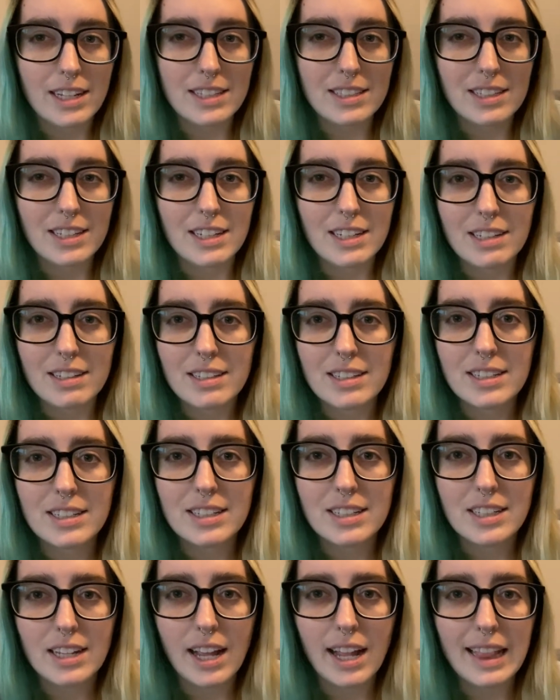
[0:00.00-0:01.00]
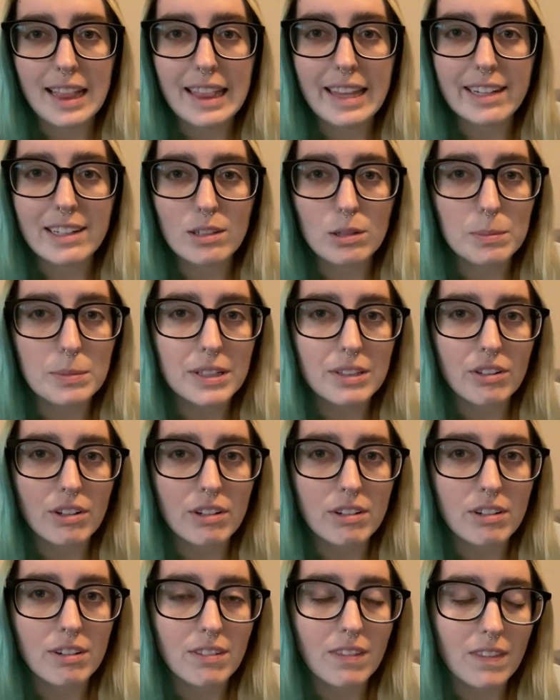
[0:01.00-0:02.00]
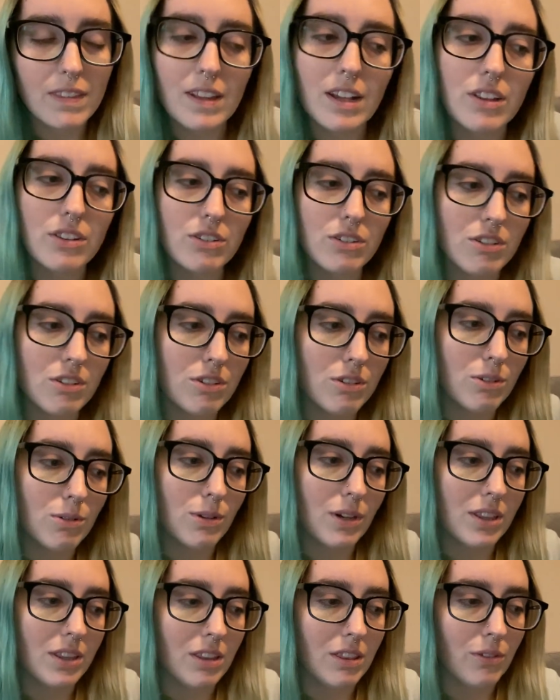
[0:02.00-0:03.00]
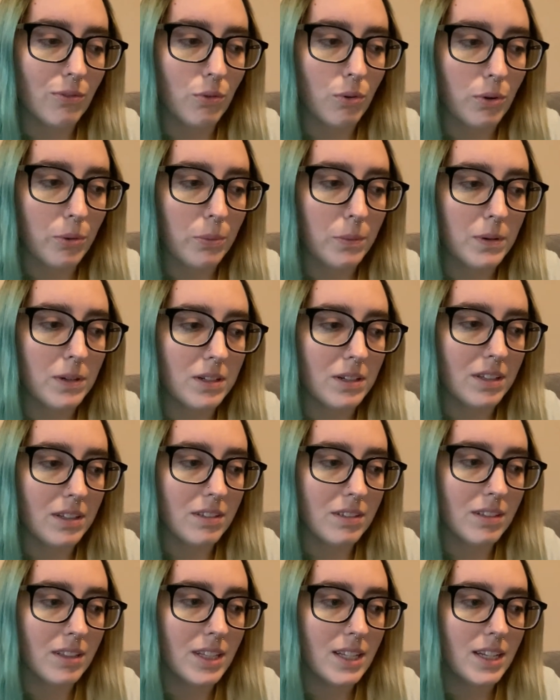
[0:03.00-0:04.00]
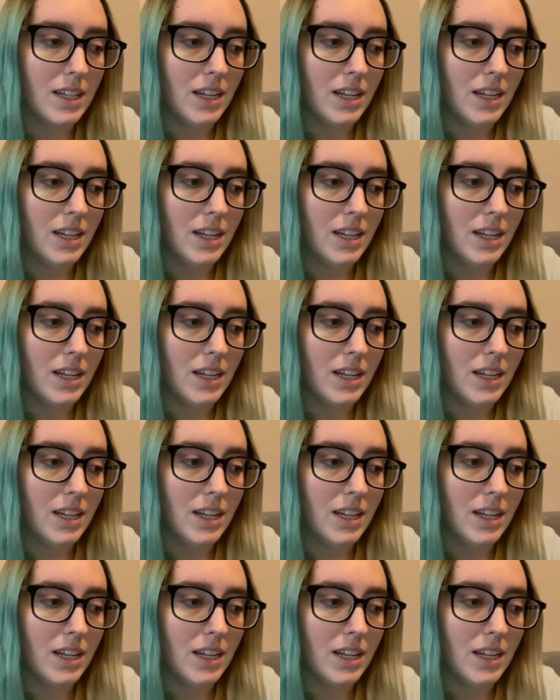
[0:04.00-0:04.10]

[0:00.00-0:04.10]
It's like a little bit longer than the other two, and then the fourth one is